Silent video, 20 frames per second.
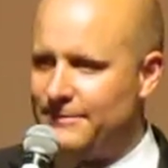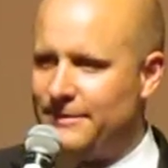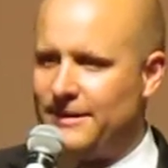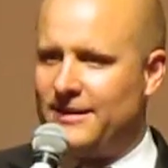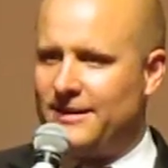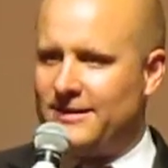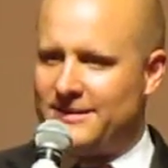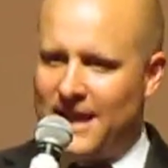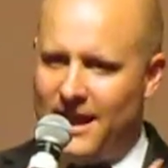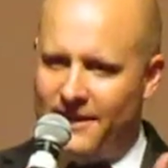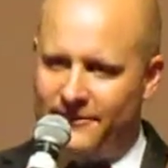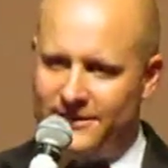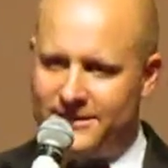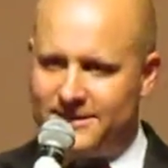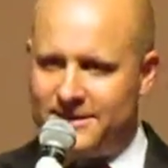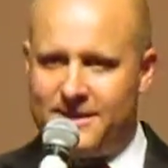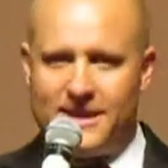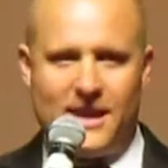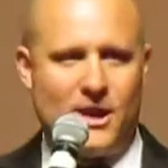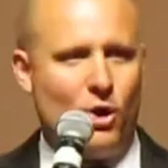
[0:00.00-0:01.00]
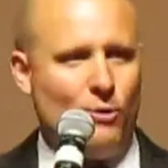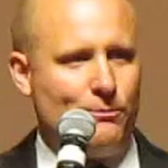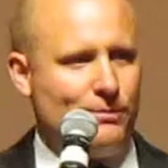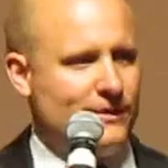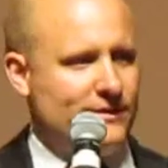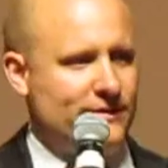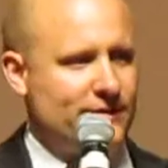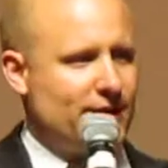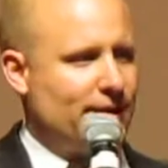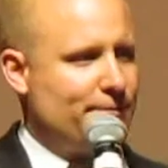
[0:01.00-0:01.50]
because obviously they
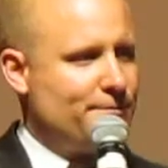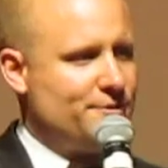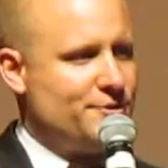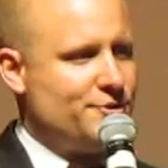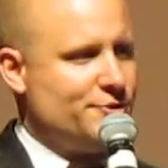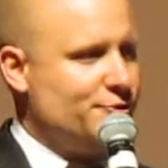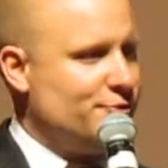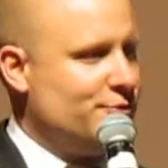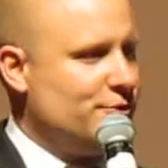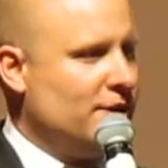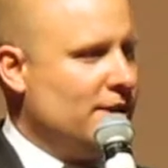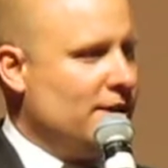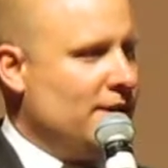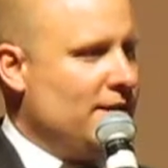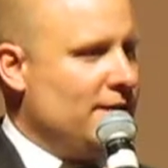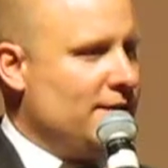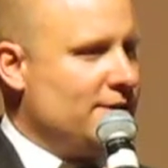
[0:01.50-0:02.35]
opened it up to